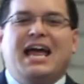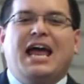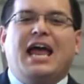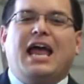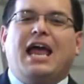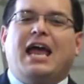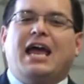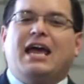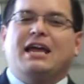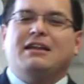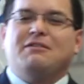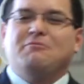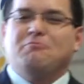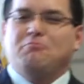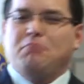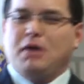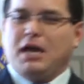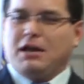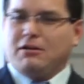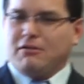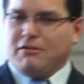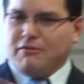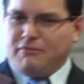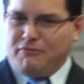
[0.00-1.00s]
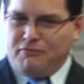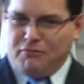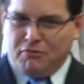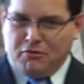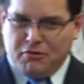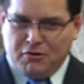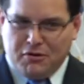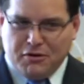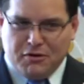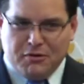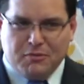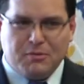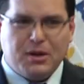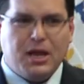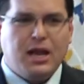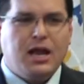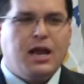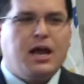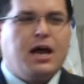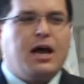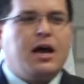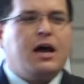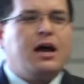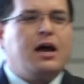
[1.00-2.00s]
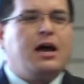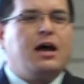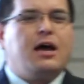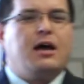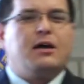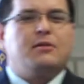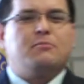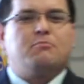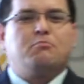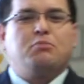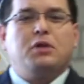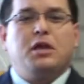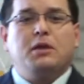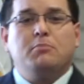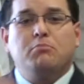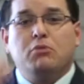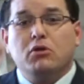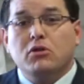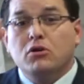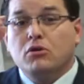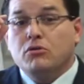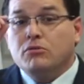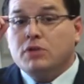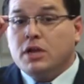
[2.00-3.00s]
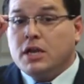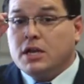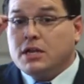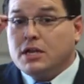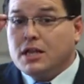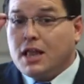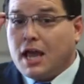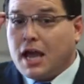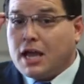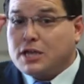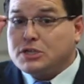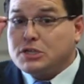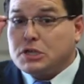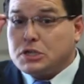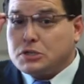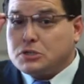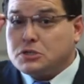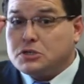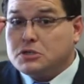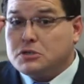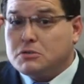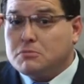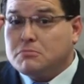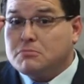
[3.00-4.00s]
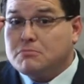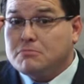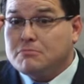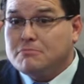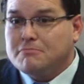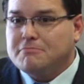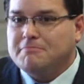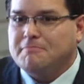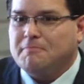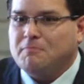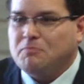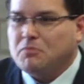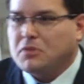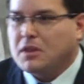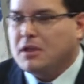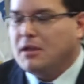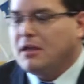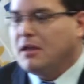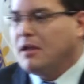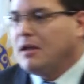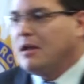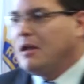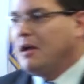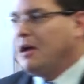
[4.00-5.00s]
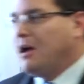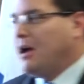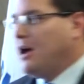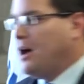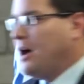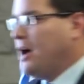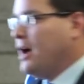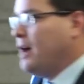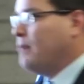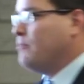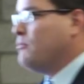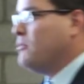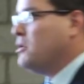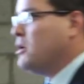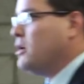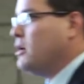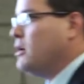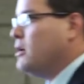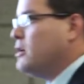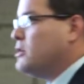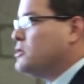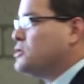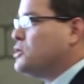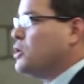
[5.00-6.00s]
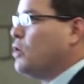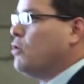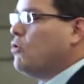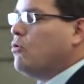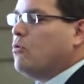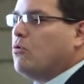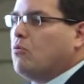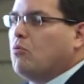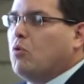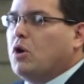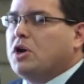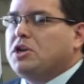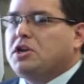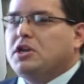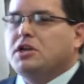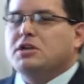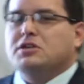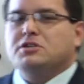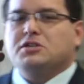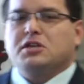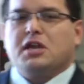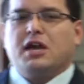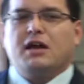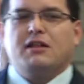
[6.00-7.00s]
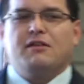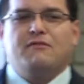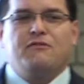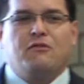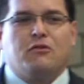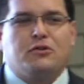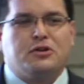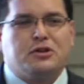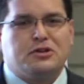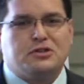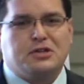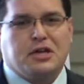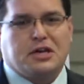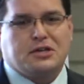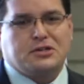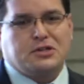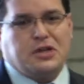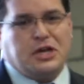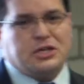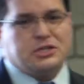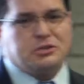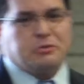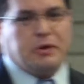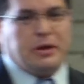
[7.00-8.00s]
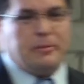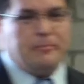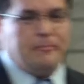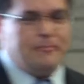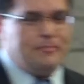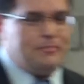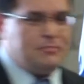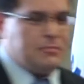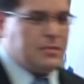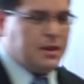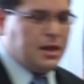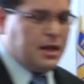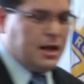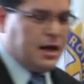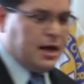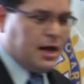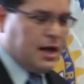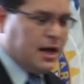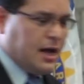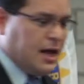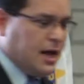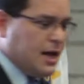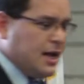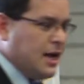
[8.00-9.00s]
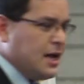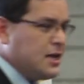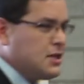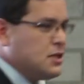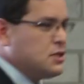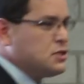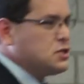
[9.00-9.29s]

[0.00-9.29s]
And better for people who need glasses. So what is California's next century? I like to